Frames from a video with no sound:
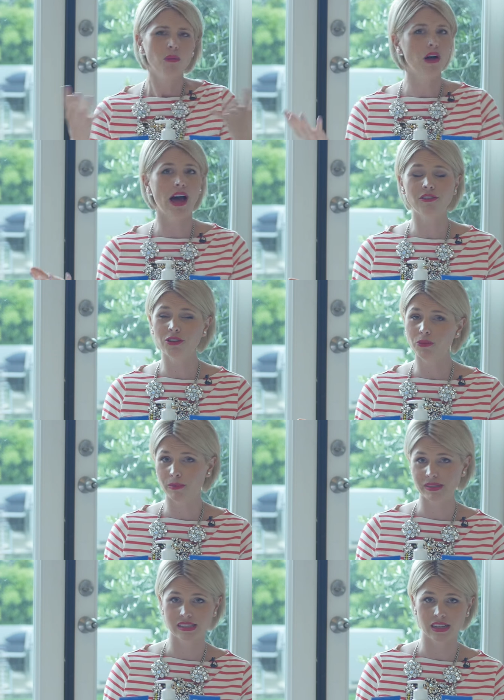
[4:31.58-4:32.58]
Well, I don't know
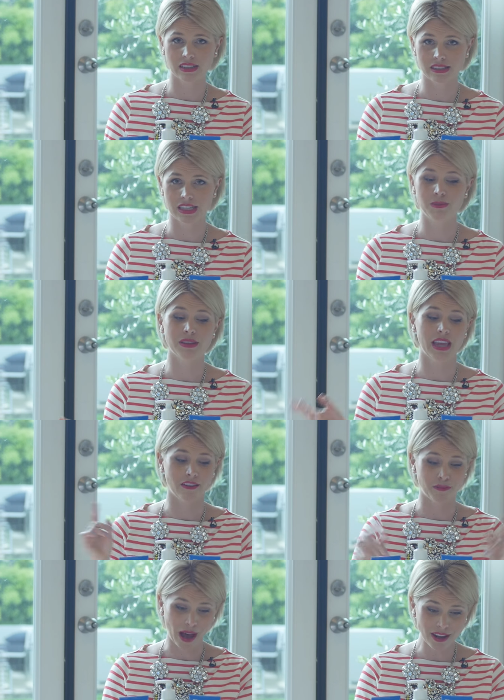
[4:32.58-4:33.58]
what Mustela did, but they
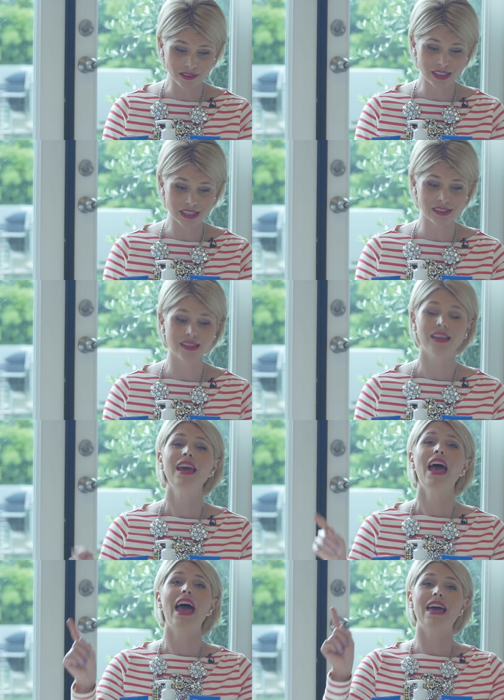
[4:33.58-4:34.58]
have bottled it
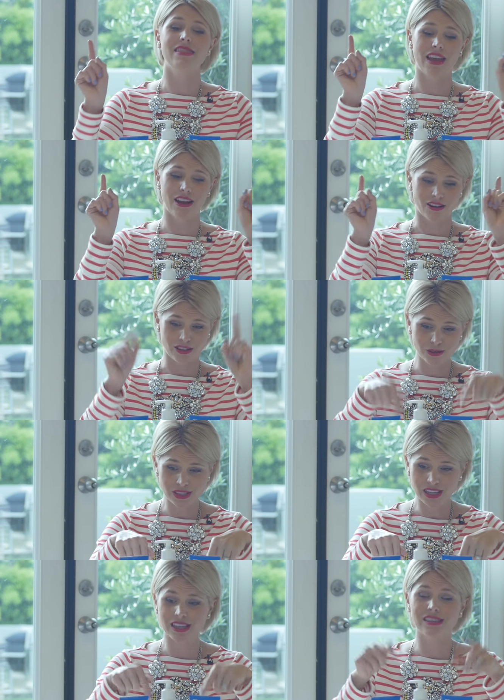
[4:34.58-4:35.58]
and they are
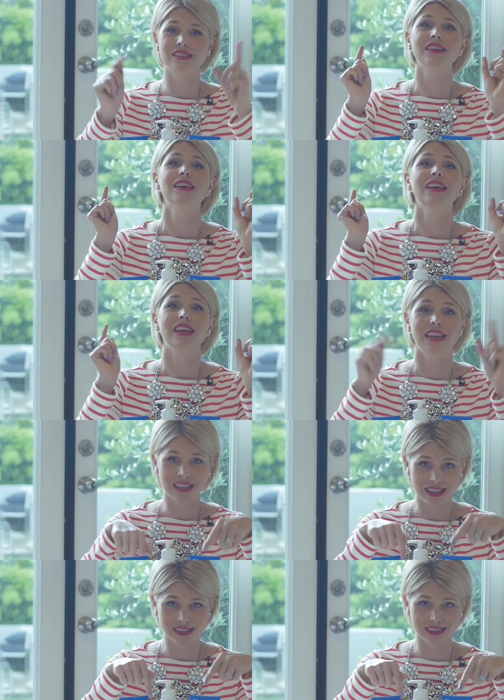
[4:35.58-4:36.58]
using it
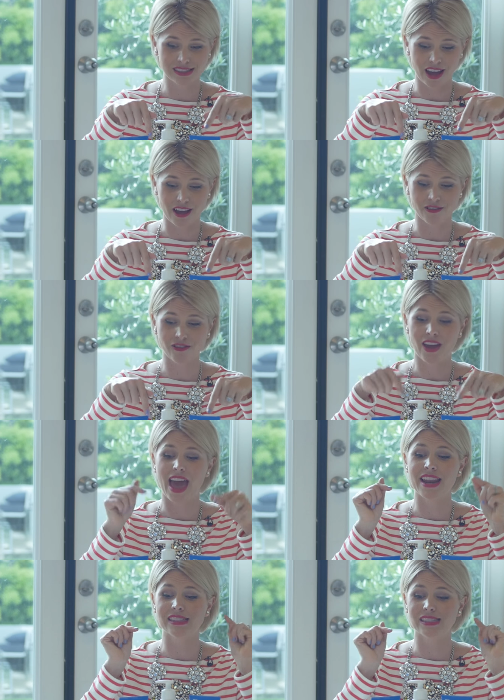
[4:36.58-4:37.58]
in this stuff
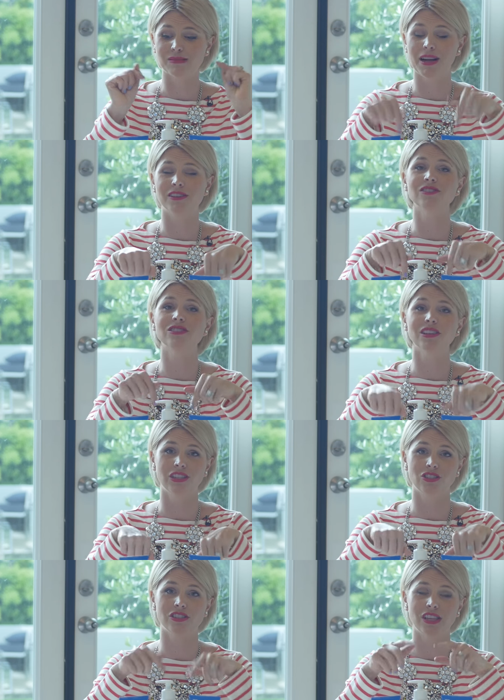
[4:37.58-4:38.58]
and it smells
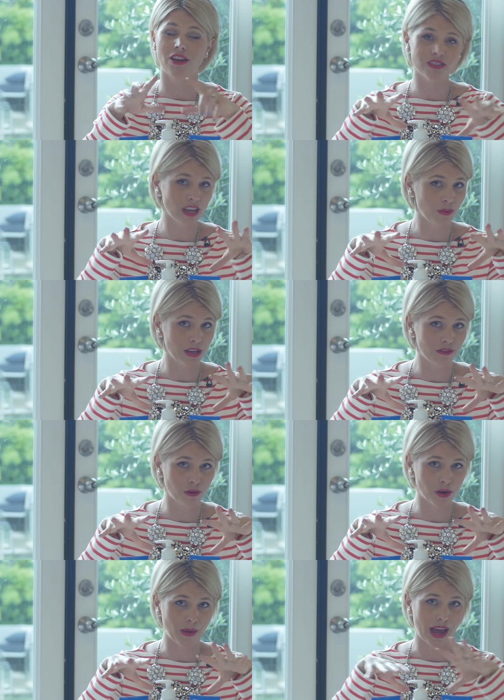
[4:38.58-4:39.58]
delicious. Every time we give
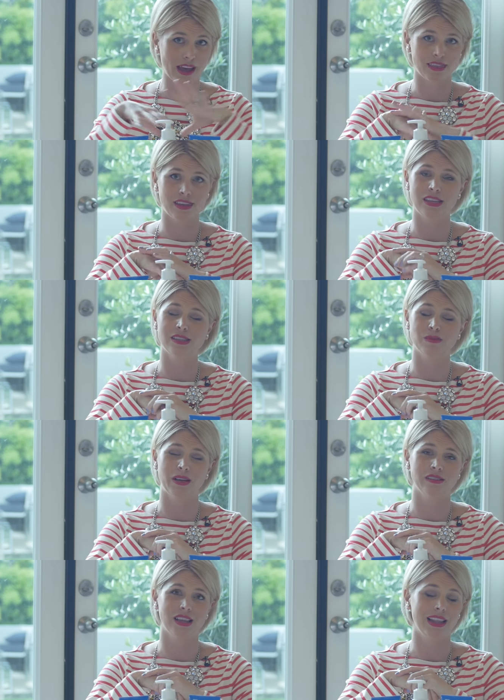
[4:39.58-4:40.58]
Ford a bath, he
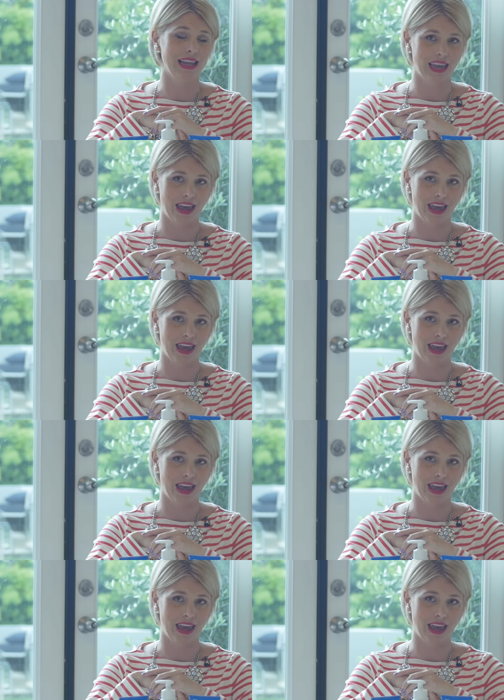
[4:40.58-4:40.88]
smells like